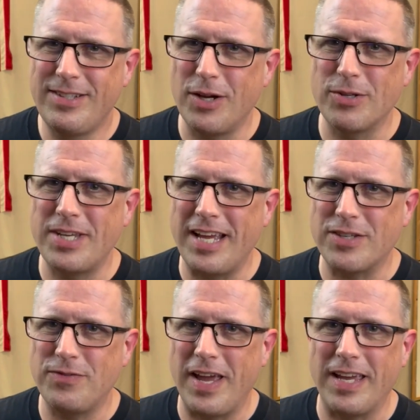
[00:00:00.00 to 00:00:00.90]
don't say
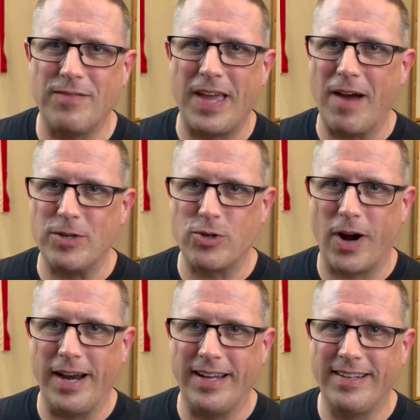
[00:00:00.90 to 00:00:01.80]
it's fake if you haven't
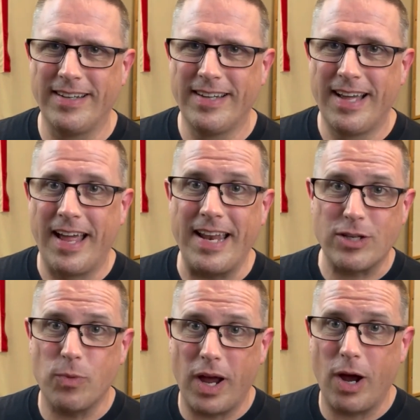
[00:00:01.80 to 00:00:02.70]
tried it. And
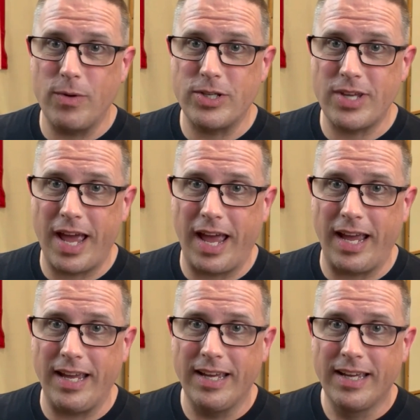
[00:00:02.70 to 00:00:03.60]
that's why I always
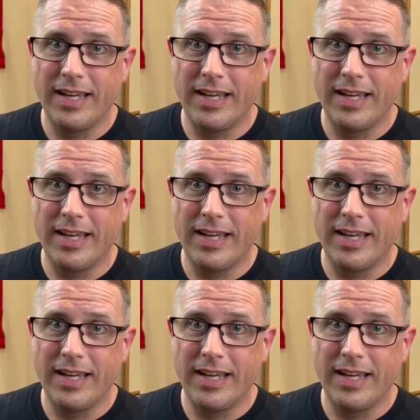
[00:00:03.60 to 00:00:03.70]
say,